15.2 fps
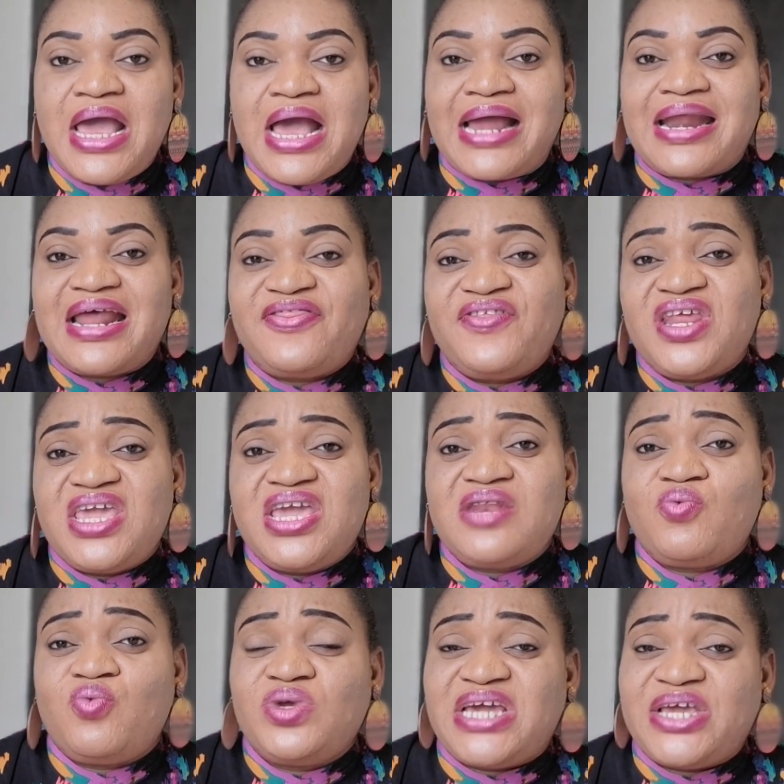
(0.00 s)
And another thing
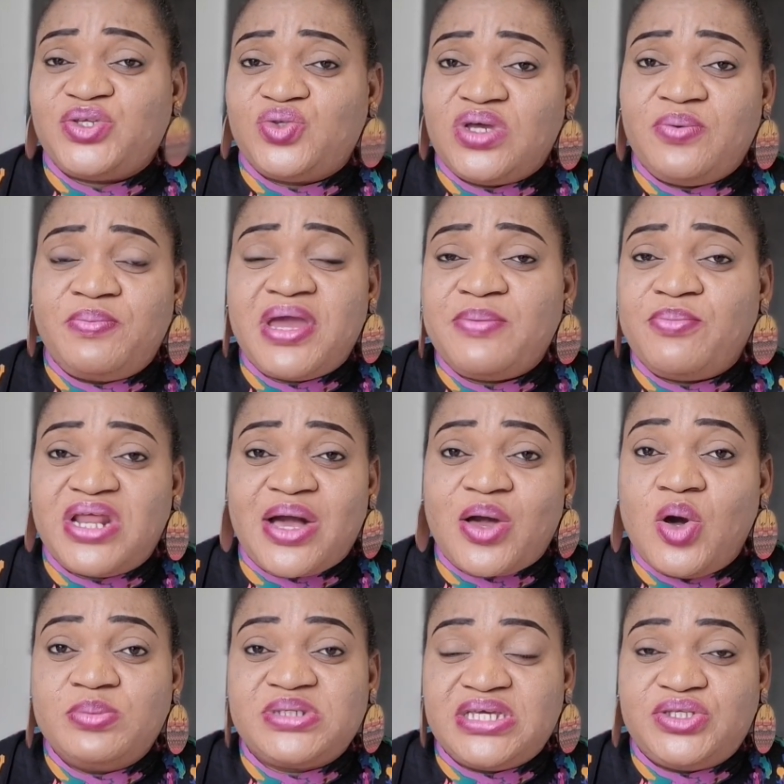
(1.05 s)
again, which I tell anybody that
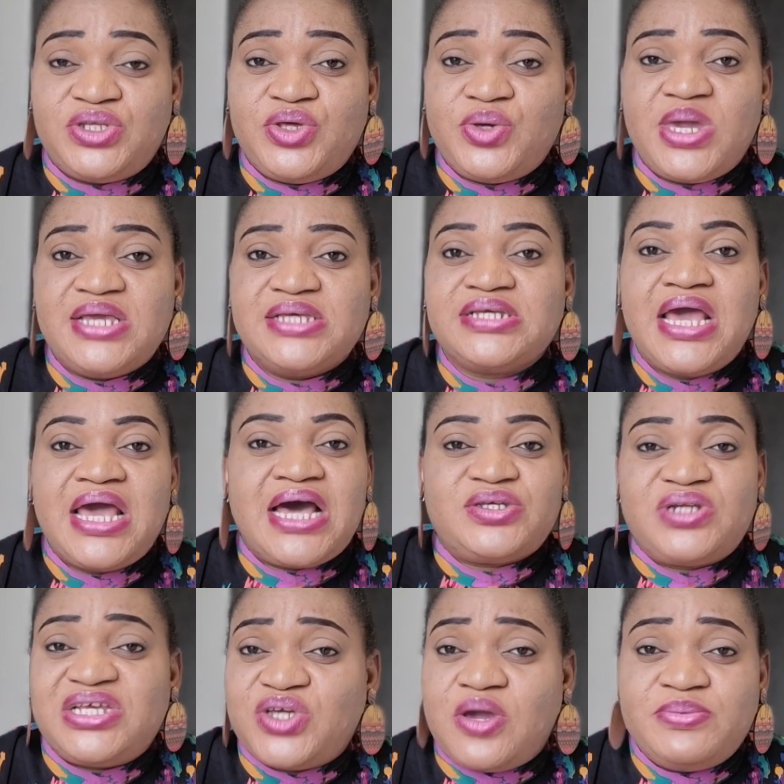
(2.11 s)
comes into the UK, is as
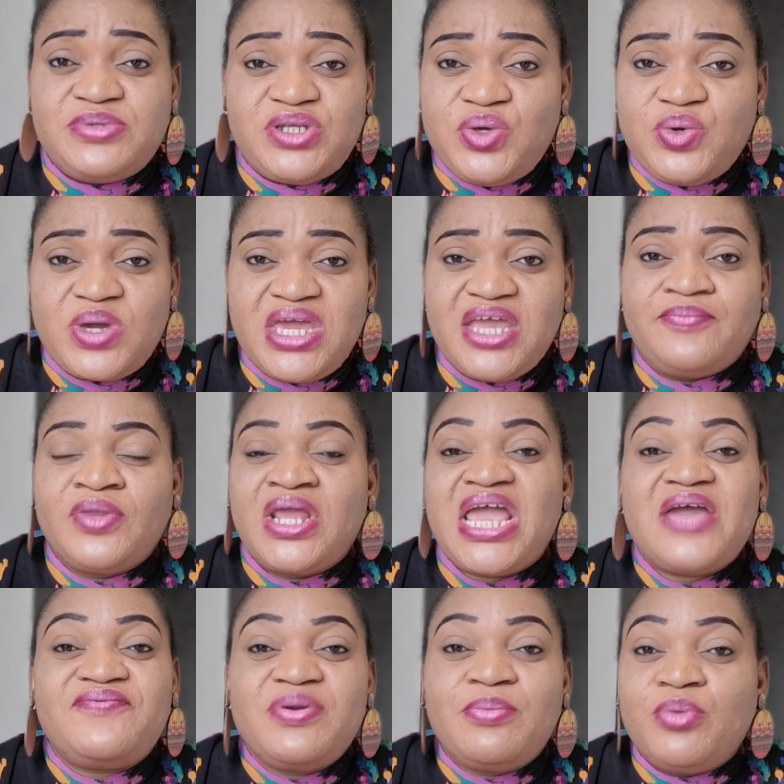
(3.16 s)
soon as you come to the UK,
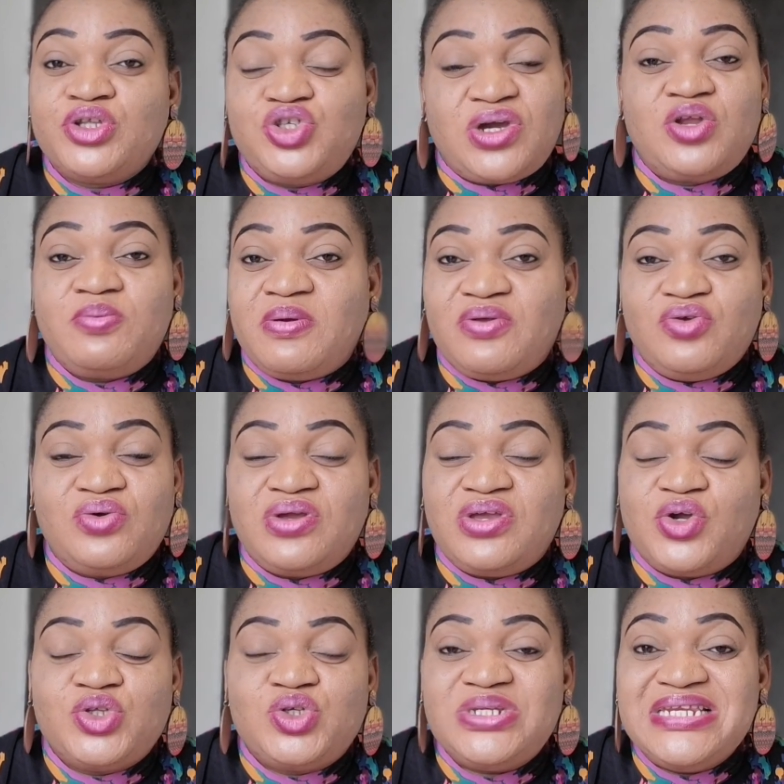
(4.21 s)
every month you're going
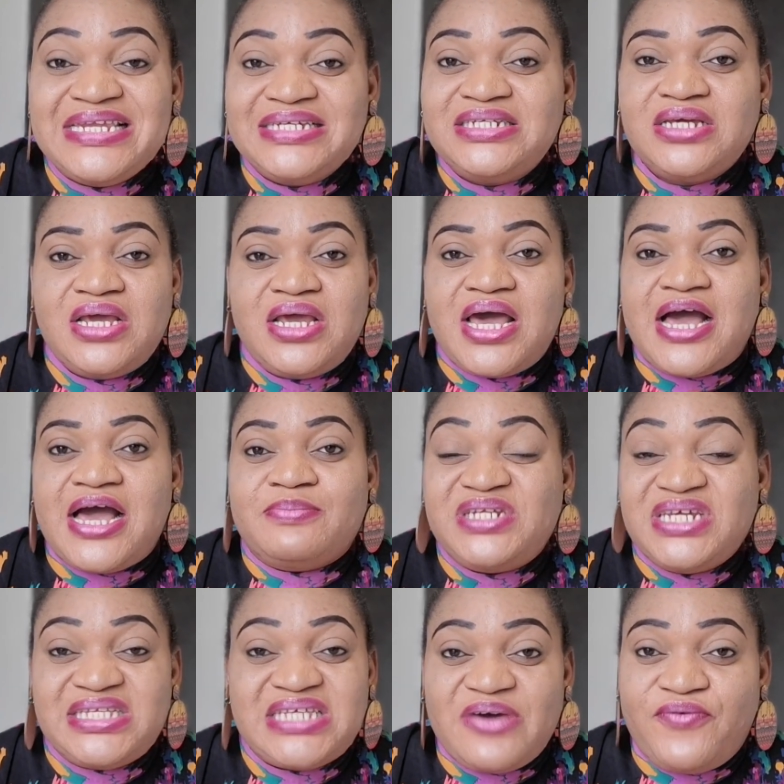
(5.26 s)
to need
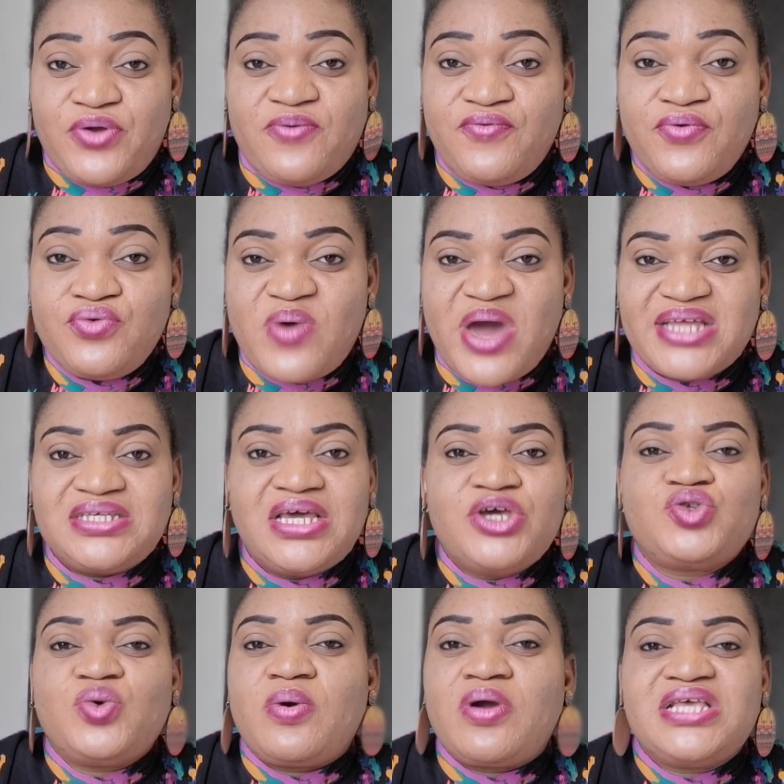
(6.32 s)
data for your phone, right?
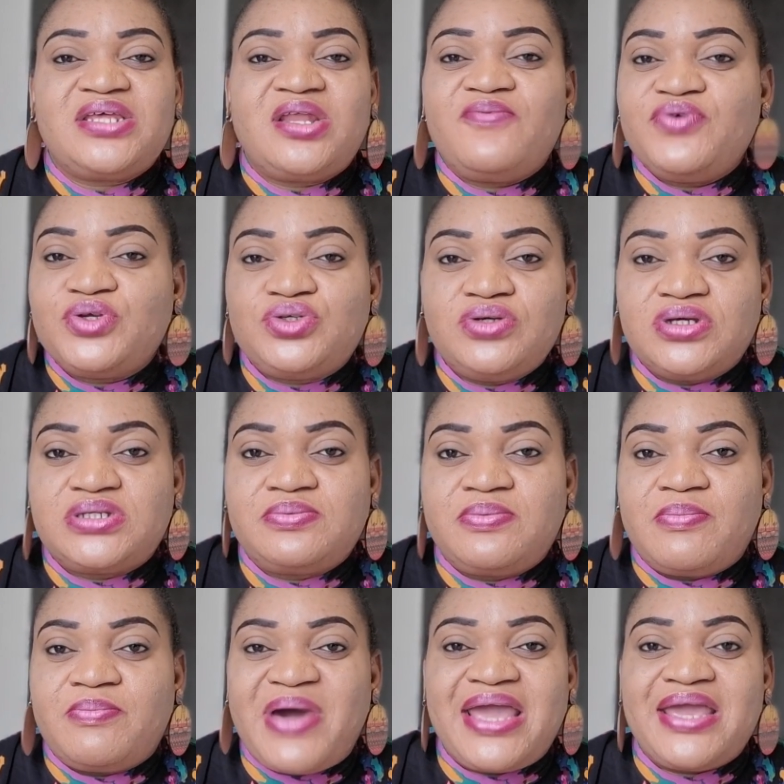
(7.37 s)
So instead of you to just
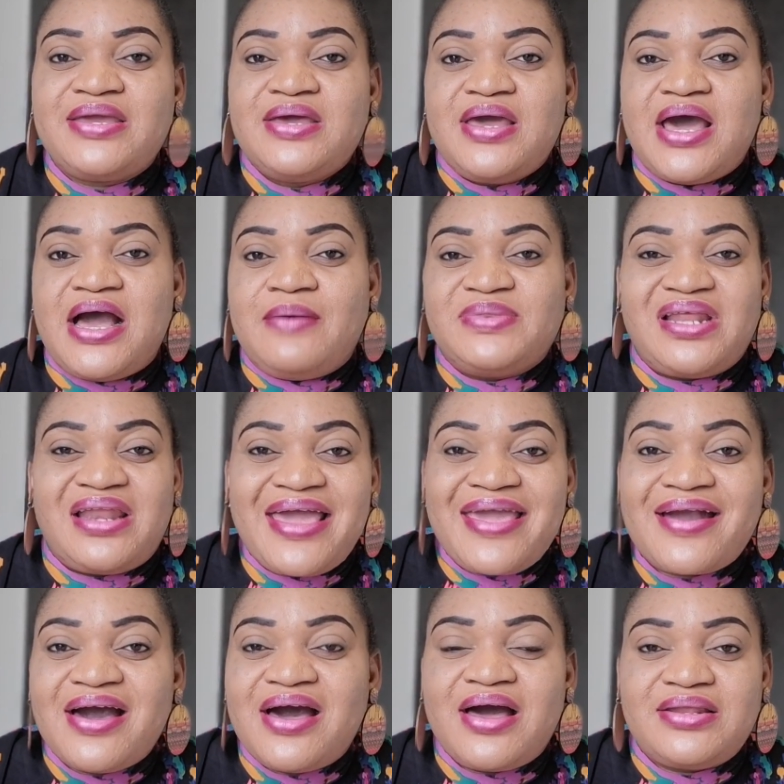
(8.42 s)
buy the
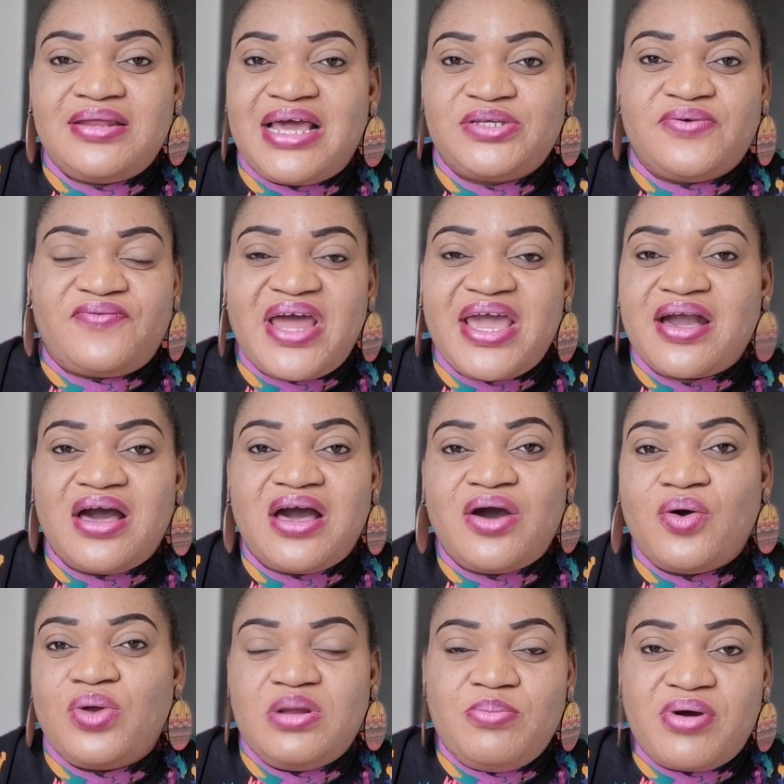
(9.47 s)
likes of Leica
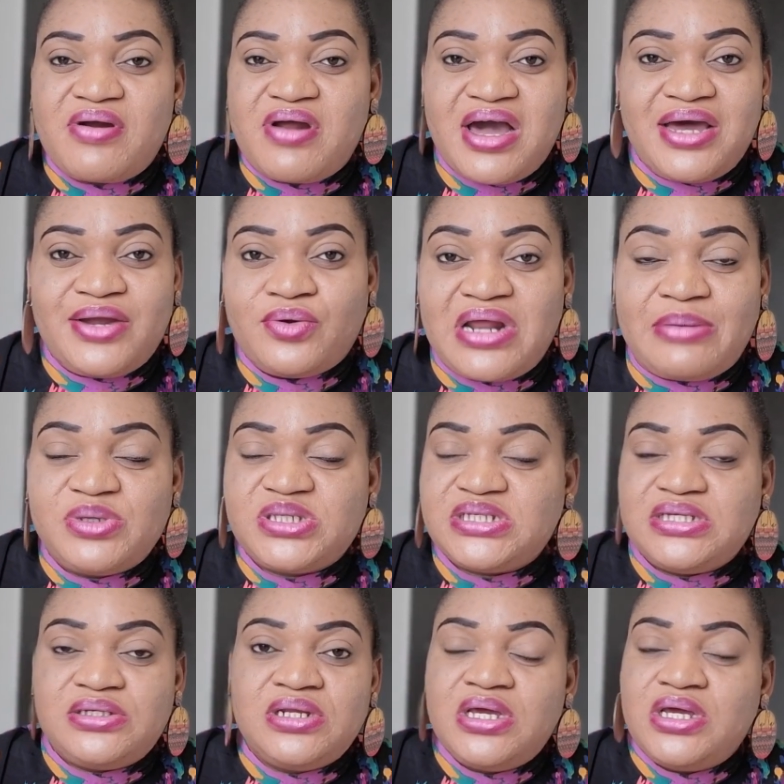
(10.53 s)
or Libera and all that, I'm not
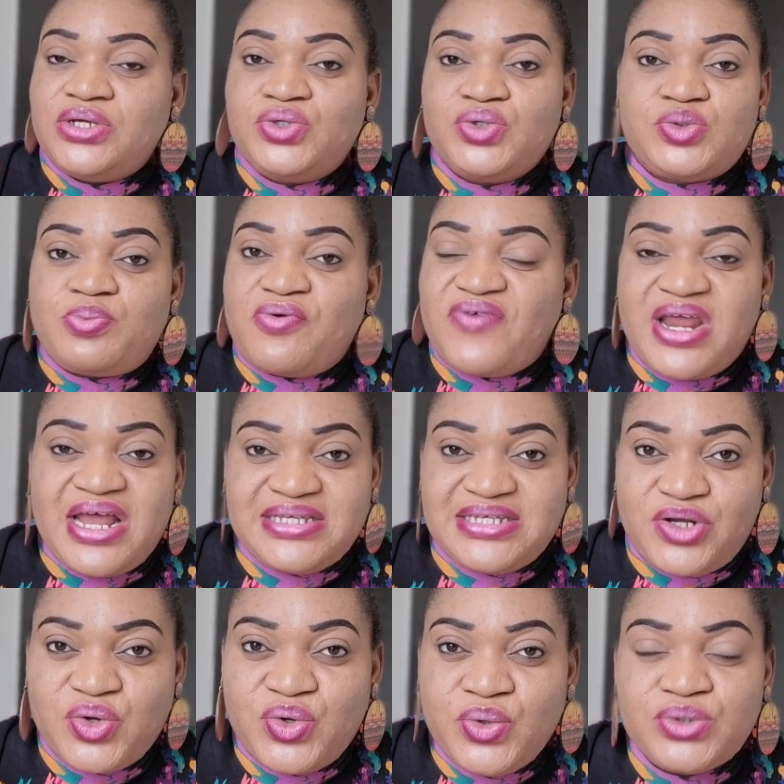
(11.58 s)
saying those providers are
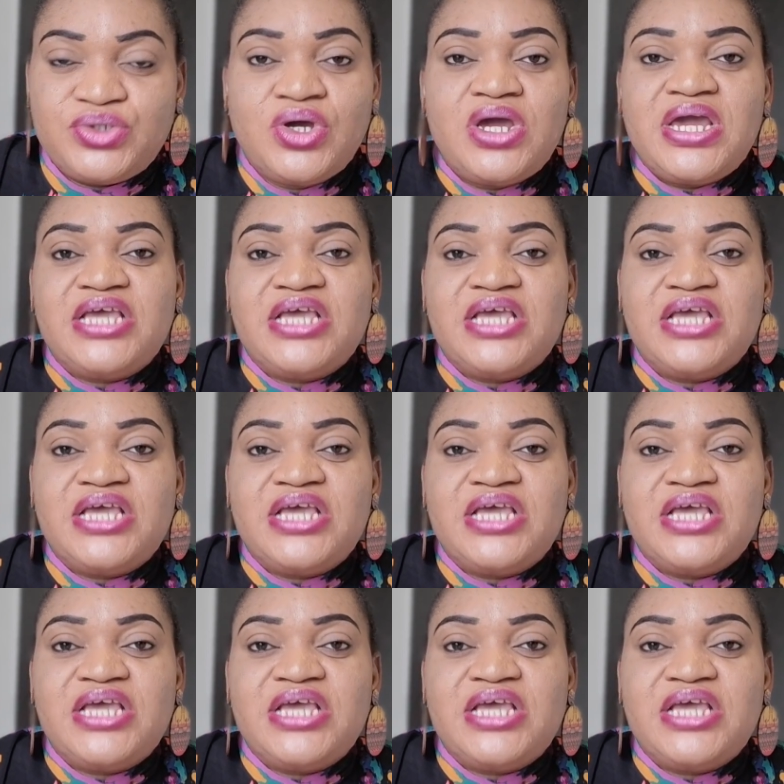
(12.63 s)
not good.